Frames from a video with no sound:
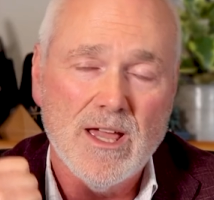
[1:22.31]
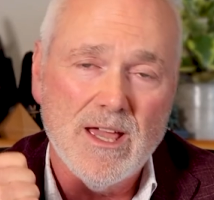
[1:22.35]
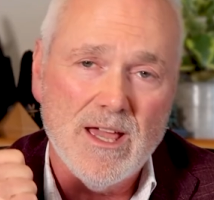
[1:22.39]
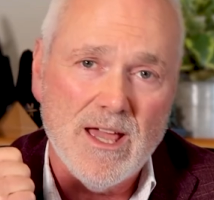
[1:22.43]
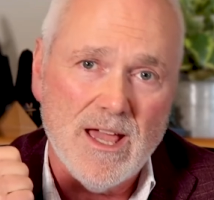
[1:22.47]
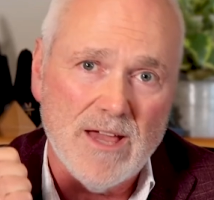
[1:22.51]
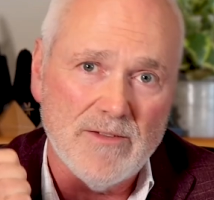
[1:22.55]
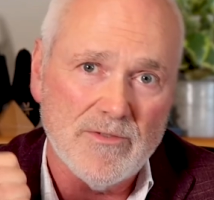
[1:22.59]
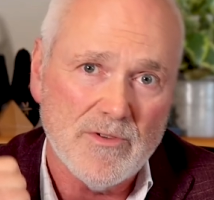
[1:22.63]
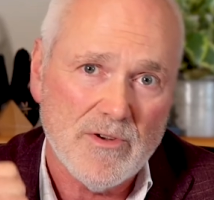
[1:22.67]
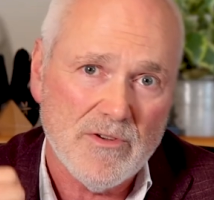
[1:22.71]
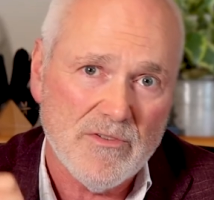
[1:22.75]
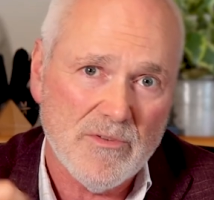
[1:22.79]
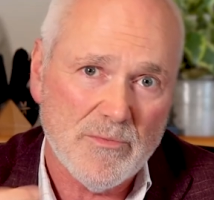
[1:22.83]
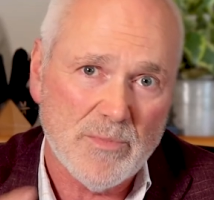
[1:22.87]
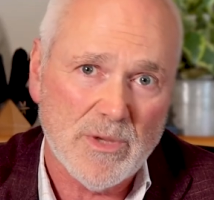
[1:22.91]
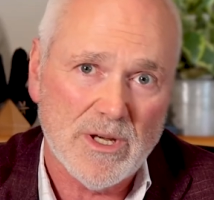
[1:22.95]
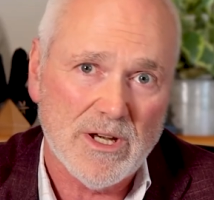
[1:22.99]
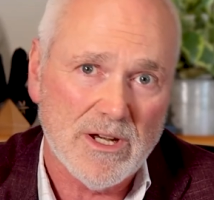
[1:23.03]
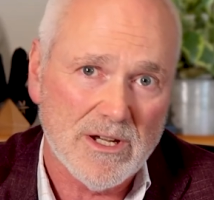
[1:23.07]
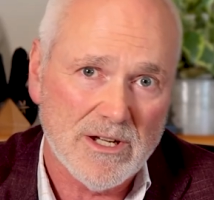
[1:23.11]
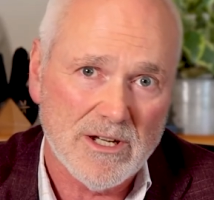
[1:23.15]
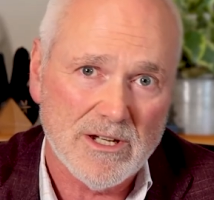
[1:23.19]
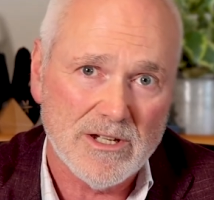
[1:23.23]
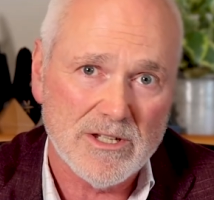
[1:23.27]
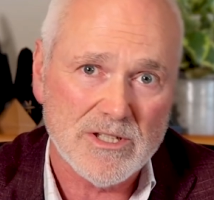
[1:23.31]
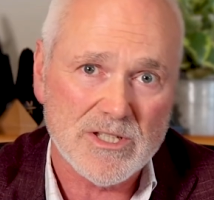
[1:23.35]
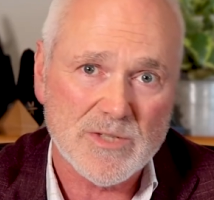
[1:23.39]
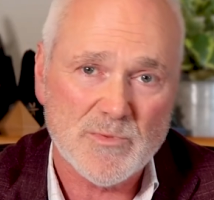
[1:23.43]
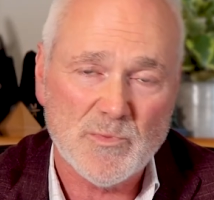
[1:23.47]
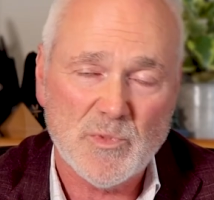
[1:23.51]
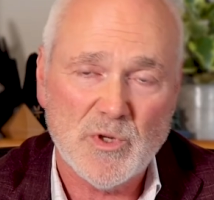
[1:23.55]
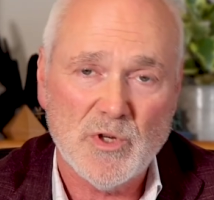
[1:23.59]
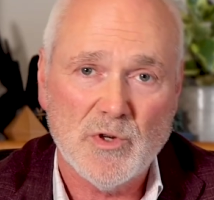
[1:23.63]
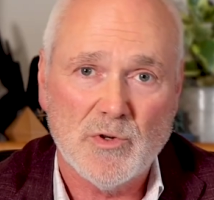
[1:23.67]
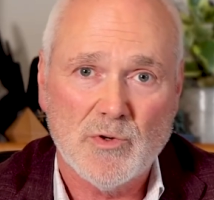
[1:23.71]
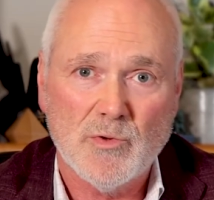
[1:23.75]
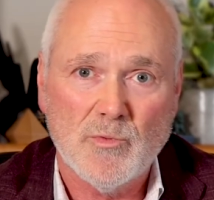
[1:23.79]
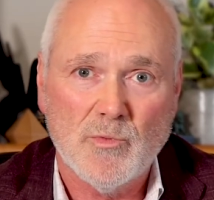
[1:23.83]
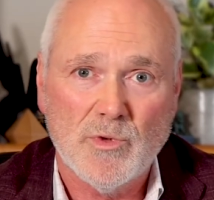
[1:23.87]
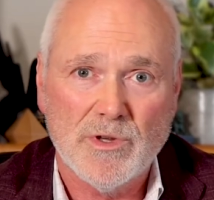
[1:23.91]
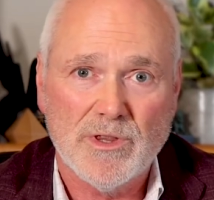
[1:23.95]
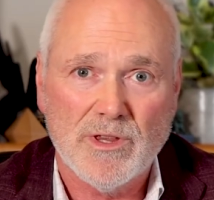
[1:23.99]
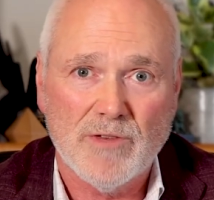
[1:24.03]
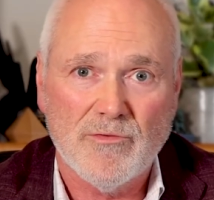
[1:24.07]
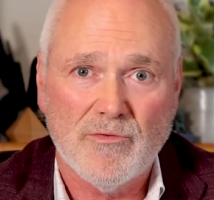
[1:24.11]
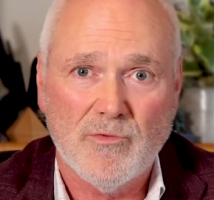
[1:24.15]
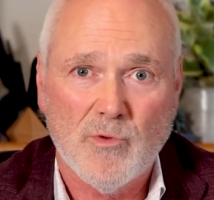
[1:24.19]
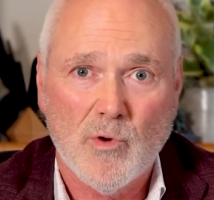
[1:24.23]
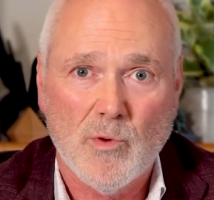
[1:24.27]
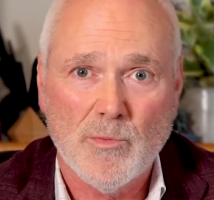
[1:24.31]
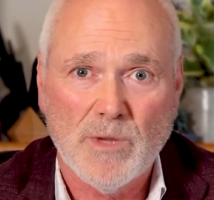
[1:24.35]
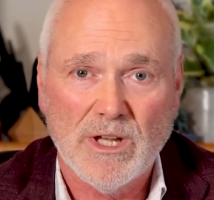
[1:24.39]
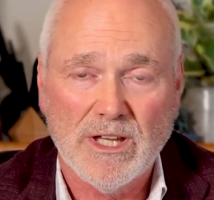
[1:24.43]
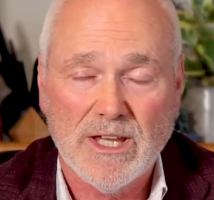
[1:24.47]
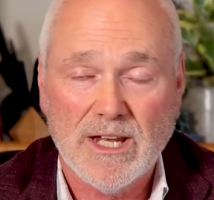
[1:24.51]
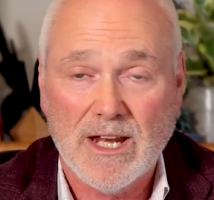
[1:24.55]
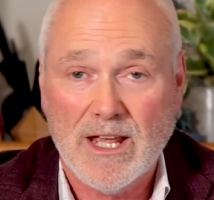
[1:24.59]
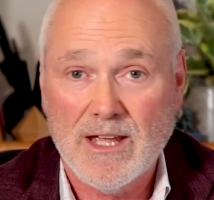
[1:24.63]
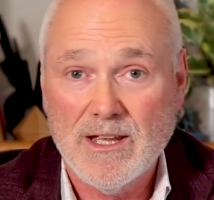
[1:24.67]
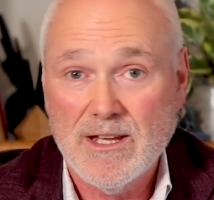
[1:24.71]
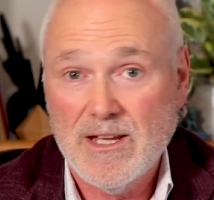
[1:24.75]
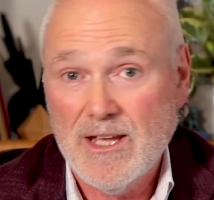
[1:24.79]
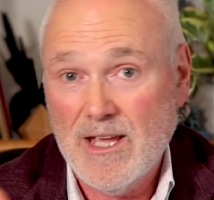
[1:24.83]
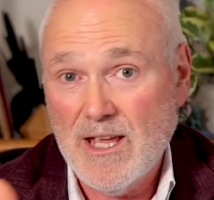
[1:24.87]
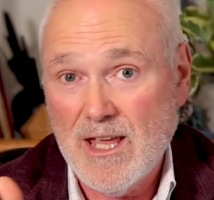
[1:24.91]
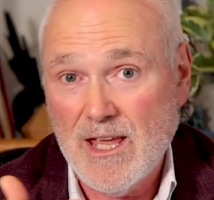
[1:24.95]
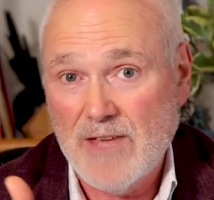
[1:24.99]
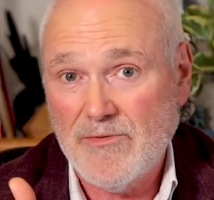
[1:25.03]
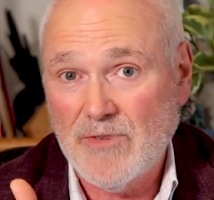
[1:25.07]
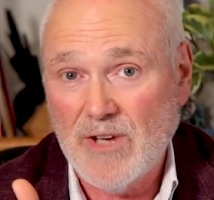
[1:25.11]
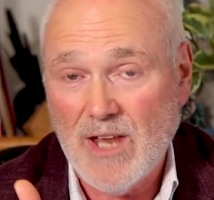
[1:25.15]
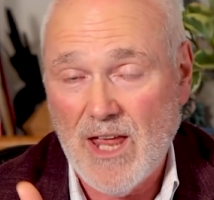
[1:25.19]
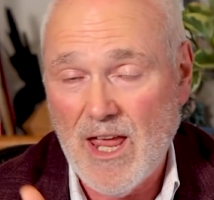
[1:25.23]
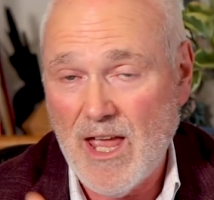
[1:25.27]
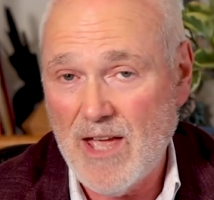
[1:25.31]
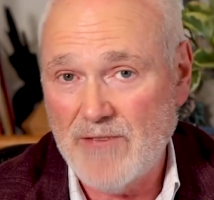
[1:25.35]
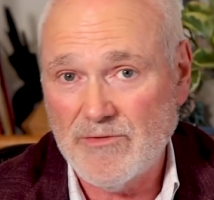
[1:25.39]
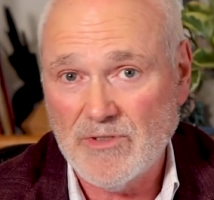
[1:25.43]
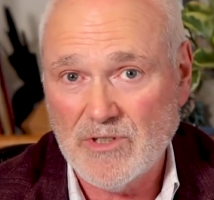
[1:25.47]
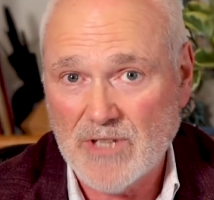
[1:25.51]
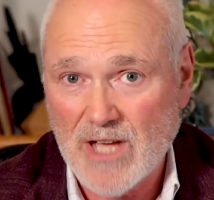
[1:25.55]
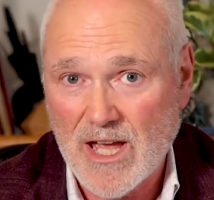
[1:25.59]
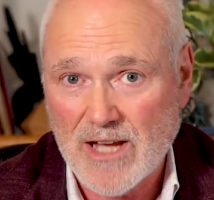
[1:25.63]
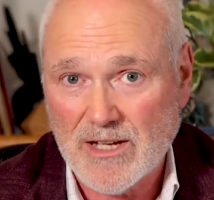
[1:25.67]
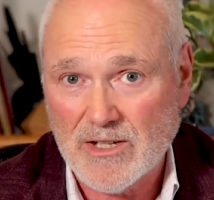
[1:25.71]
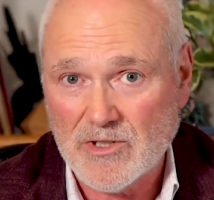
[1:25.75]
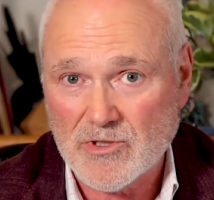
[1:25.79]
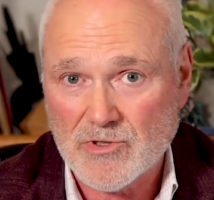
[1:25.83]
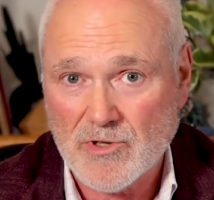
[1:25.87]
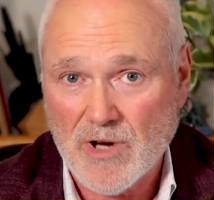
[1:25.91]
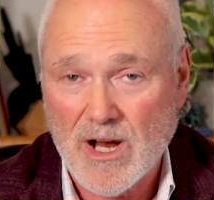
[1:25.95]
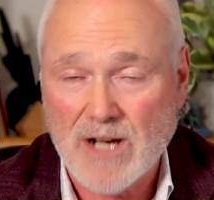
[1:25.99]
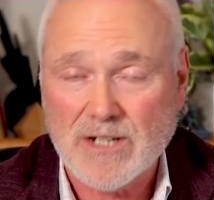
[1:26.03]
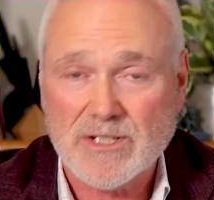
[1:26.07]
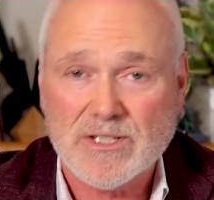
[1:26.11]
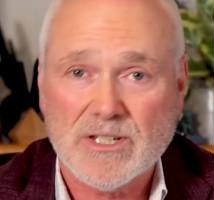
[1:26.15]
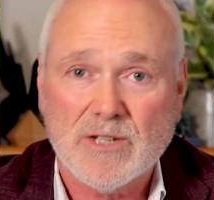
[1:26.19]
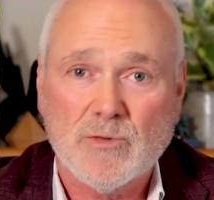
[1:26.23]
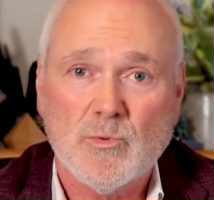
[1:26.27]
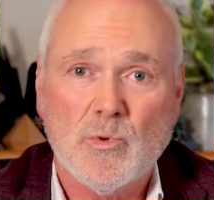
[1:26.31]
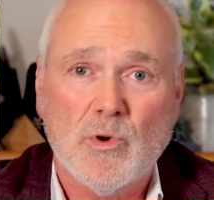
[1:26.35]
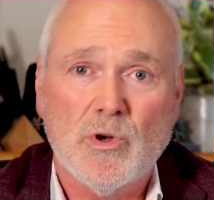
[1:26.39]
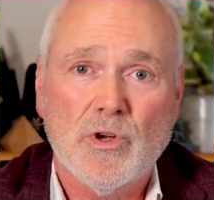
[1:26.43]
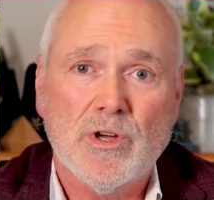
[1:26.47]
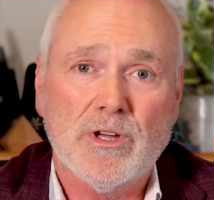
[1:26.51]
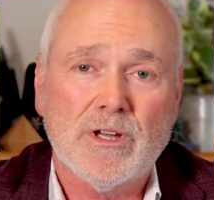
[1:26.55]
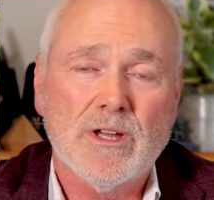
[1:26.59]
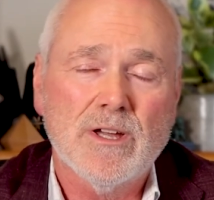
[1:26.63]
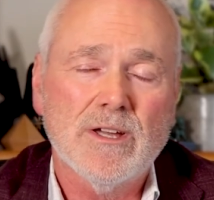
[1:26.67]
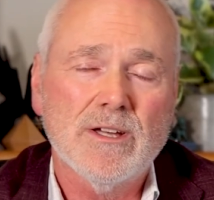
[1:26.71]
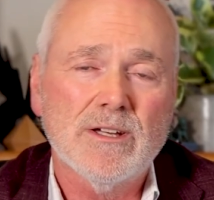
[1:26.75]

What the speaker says: Have you ever been in a dispute with a former leader? Even have you taken drugs at work?